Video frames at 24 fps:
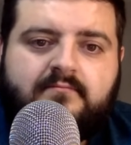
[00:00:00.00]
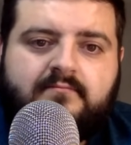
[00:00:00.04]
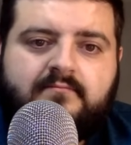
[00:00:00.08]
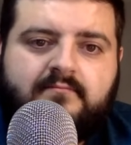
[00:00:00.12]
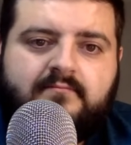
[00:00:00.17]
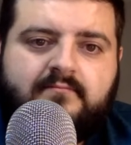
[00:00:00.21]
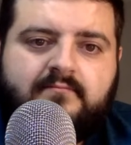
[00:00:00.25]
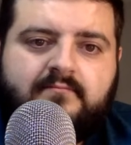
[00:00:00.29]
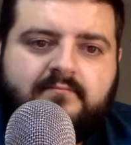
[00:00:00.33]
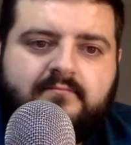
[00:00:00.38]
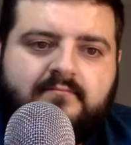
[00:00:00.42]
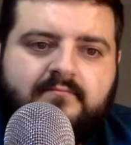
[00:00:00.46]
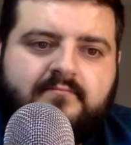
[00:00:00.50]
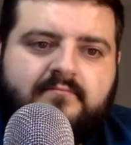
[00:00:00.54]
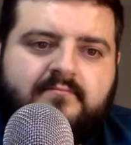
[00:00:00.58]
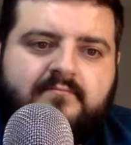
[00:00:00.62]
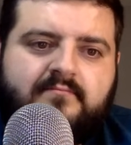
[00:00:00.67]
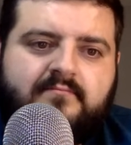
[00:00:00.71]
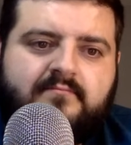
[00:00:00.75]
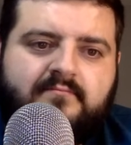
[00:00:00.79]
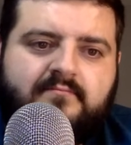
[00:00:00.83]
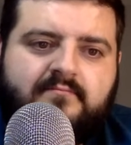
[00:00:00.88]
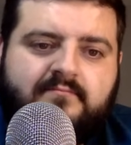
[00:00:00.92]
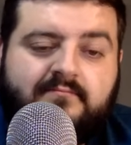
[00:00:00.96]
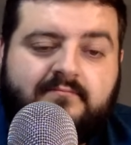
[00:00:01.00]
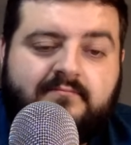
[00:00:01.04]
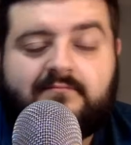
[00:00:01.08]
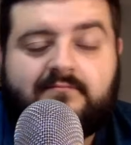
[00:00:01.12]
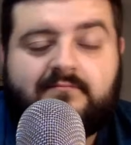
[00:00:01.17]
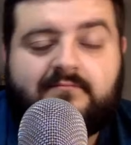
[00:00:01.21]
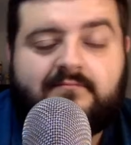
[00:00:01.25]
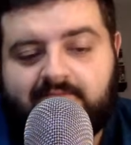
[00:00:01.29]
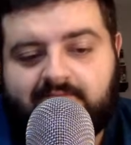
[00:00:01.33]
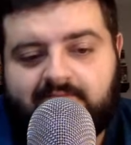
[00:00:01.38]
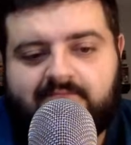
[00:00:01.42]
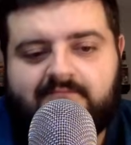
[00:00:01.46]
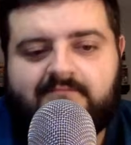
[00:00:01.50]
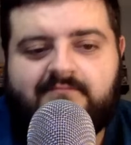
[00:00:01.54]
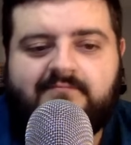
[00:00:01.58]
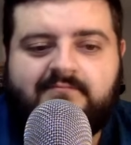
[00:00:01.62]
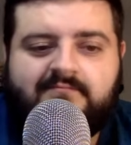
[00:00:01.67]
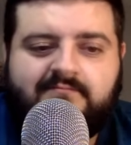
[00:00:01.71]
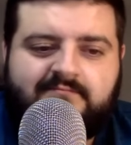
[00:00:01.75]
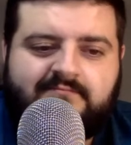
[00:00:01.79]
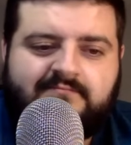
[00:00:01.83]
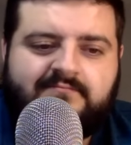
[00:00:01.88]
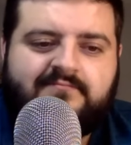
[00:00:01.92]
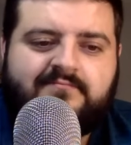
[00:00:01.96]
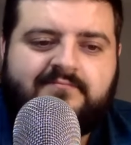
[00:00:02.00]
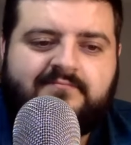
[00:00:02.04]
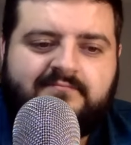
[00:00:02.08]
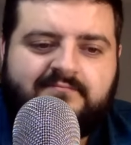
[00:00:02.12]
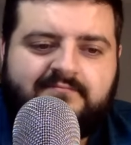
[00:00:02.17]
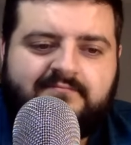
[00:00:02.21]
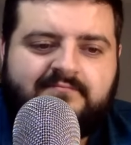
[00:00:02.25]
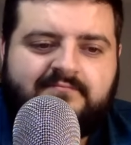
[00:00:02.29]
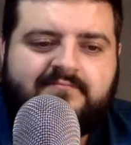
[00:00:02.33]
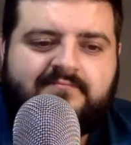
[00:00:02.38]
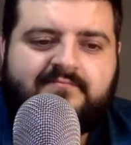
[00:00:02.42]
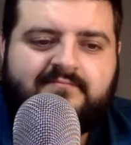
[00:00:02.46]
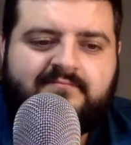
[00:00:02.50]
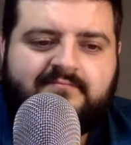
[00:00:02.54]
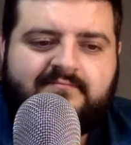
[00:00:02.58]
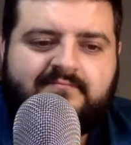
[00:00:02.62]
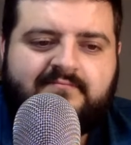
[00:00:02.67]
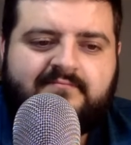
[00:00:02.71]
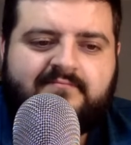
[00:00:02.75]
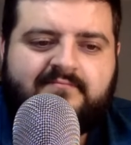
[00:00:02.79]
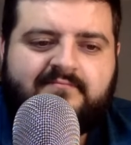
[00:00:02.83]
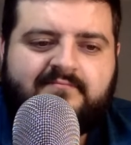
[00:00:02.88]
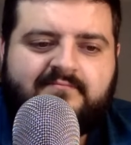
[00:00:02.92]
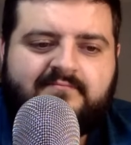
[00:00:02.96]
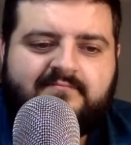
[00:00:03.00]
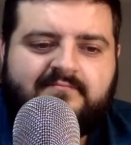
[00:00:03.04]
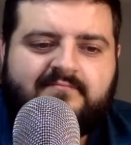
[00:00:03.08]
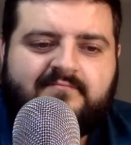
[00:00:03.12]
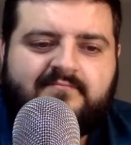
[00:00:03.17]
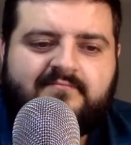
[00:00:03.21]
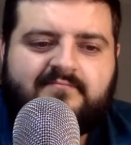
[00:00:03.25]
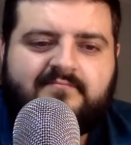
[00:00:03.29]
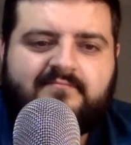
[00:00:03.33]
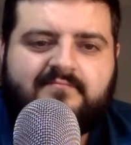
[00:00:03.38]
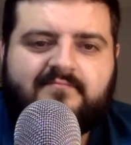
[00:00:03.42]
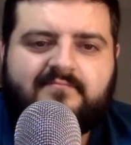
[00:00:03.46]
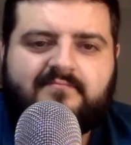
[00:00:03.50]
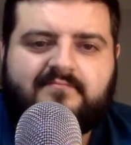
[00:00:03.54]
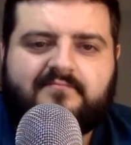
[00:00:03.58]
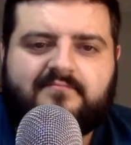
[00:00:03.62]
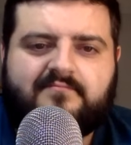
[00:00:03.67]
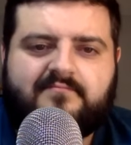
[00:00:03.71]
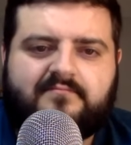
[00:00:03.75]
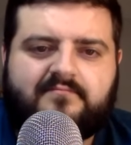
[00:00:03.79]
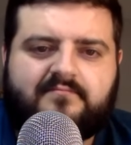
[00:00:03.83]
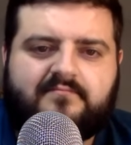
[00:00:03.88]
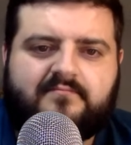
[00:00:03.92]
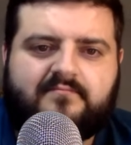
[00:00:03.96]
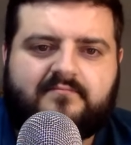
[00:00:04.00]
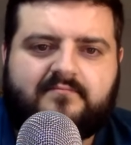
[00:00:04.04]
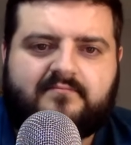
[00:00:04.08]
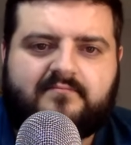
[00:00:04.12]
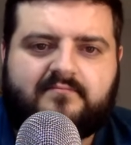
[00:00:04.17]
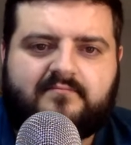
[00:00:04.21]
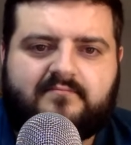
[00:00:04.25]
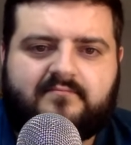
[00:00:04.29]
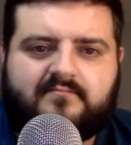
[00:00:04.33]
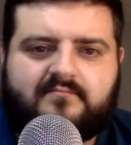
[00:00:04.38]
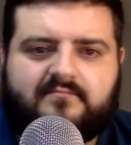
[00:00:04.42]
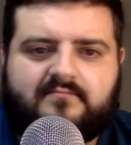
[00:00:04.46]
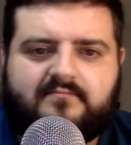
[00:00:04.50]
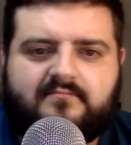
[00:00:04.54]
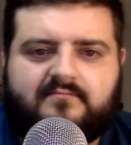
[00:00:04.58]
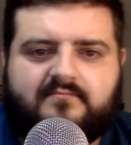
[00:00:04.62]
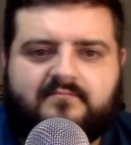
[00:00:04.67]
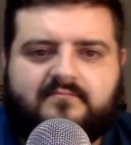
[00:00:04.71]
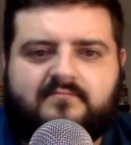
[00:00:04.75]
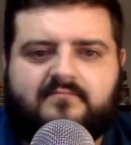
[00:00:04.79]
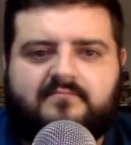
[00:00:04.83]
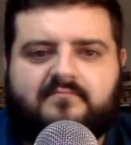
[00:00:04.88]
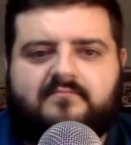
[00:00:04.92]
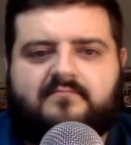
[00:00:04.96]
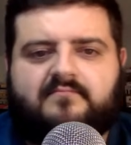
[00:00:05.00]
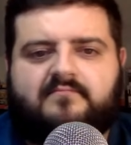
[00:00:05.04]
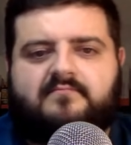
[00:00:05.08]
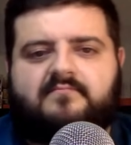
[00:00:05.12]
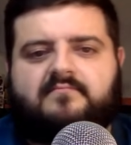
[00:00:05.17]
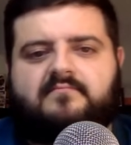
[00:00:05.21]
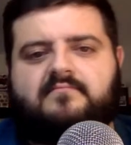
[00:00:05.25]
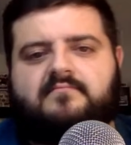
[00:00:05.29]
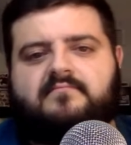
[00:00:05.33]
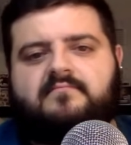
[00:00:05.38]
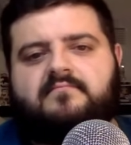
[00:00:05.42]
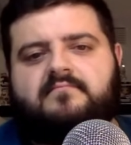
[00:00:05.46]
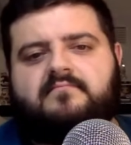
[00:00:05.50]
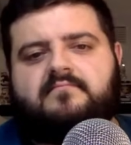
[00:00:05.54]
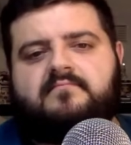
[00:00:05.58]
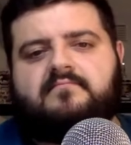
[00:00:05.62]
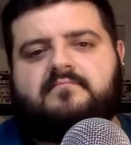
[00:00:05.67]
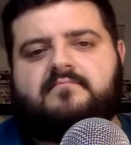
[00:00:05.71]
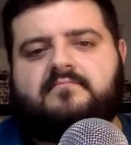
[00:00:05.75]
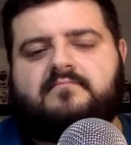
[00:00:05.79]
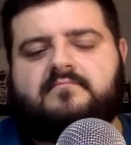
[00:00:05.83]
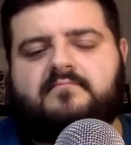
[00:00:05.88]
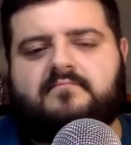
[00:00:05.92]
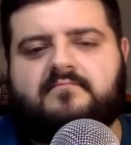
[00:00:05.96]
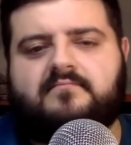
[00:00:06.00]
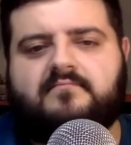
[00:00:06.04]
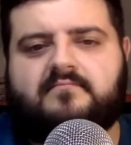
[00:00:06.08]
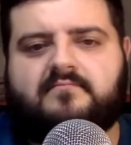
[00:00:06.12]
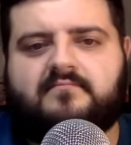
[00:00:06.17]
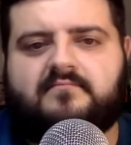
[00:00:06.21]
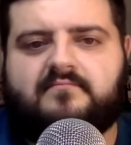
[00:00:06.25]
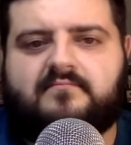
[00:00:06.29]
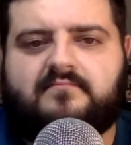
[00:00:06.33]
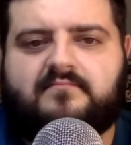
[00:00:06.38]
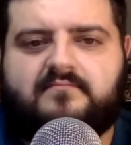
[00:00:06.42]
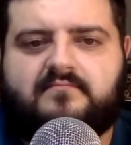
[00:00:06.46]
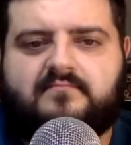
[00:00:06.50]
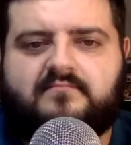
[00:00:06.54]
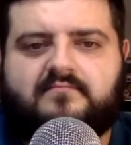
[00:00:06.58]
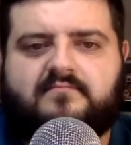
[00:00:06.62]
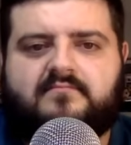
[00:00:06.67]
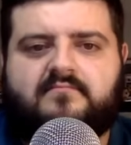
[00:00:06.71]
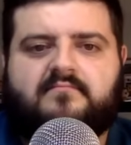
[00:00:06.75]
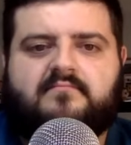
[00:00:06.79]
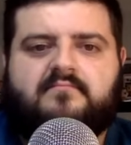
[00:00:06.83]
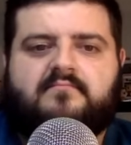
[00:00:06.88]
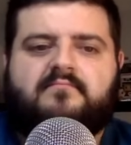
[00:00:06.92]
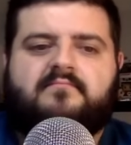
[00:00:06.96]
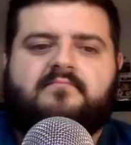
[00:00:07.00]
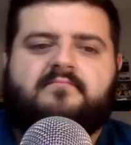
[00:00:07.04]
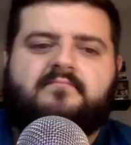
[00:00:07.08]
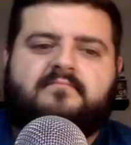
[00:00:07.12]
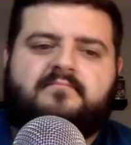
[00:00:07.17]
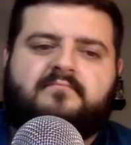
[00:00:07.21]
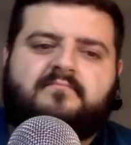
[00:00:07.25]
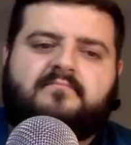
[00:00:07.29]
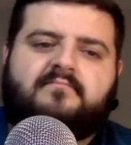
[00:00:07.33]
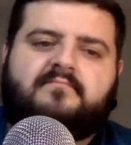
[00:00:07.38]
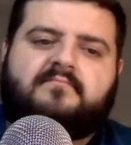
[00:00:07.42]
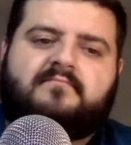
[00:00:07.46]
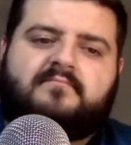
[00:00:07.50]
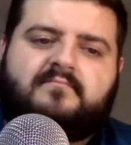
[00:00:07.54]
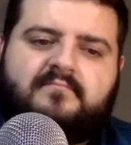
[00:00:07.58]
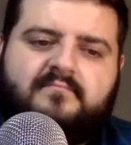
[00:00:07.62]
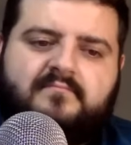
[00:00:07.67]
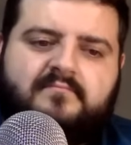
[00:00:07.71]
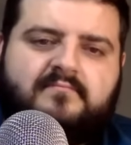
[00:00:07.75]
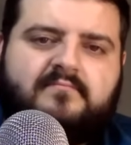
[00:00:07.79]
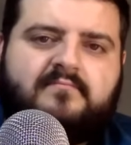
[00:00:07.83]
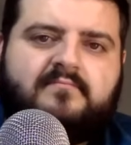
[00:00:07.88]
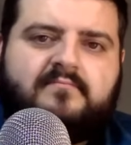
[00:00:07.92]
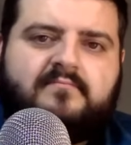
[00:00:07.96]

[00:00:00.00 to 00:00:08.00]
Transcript: (not speaking)